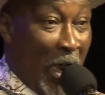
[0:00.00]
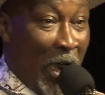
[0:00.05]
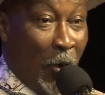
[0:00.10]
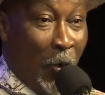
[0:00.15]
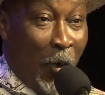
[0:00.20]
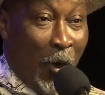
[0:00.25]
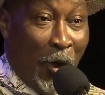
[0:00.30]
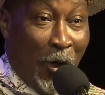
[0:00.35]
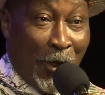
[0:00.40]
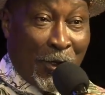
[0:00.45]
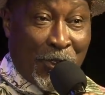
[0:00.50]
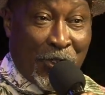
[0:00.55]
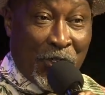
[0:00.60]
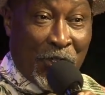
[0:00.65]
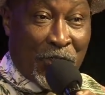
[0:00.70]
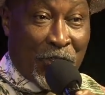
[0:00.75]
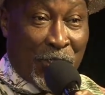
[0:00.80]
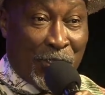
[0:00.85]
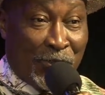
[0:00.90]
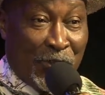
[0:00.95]
I want you
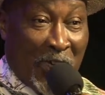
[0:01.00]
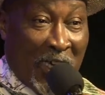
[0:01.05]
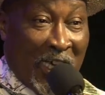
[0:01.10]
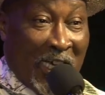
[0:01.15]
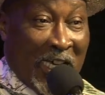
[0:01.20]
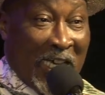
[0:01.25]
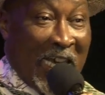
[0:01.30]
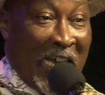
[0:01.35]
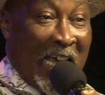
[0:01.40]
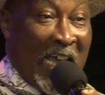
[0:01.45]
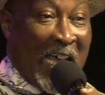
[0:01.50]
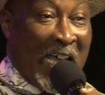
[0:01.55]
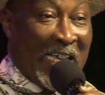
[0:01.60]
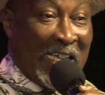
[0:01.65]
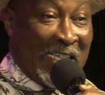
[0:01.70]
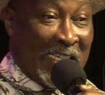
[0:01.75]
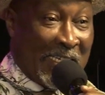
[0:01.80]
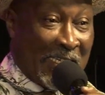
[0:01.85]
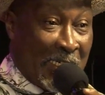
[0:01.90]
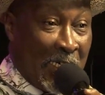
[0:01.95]
to
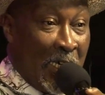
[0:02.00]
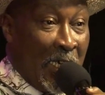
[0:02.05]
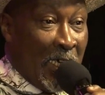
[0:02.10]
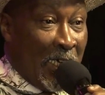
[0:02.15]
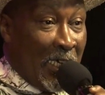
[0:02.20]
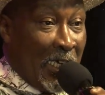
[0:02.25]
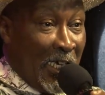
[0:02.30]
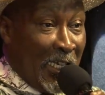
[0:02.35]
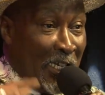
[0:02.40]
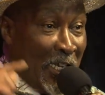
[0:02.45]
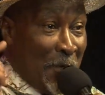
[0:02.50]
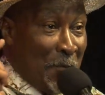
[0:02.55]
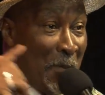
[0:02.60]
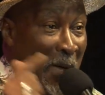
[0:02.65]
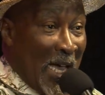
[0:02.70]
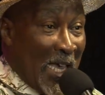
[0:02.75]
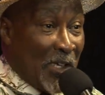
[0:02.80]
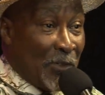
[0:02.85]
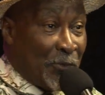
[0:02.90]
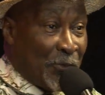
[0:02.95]
realize, Kenny,
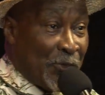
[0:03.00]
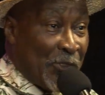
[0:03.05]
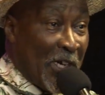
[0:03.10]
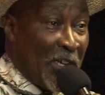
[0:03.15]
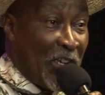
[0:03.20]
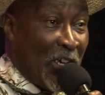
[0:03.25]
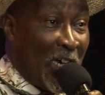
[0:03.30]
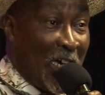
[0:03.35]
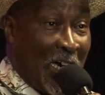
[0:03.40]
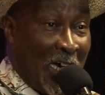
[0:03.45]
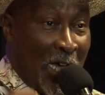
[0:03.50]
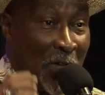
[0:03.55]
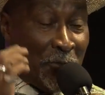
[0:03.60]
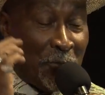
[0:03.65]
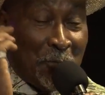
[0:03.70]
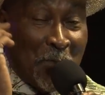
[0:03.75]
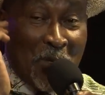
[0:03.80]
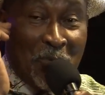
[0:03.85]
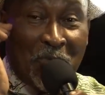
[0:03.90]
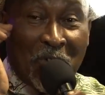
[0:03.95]
my friend, you have
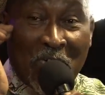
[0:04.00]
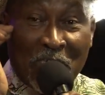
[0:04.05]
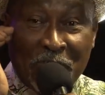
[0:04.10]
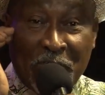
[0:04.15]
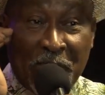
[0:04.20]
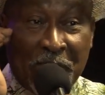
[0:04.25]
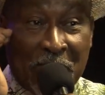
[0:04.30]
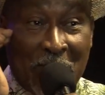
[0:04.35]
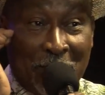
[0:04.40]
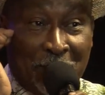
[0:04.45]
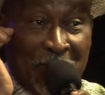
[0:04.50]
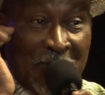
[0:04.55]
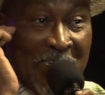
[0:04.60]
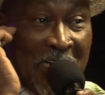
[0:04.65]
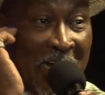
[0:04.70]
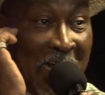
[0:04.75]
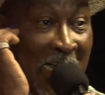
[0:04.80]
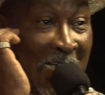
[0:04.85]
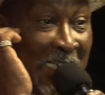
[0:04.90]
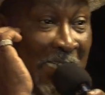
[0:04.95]
me very
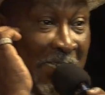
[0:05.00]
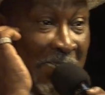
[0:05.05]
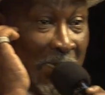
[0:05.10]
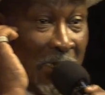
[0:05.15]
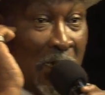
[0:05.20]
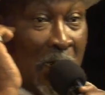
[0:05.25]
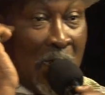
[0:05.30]
surprised.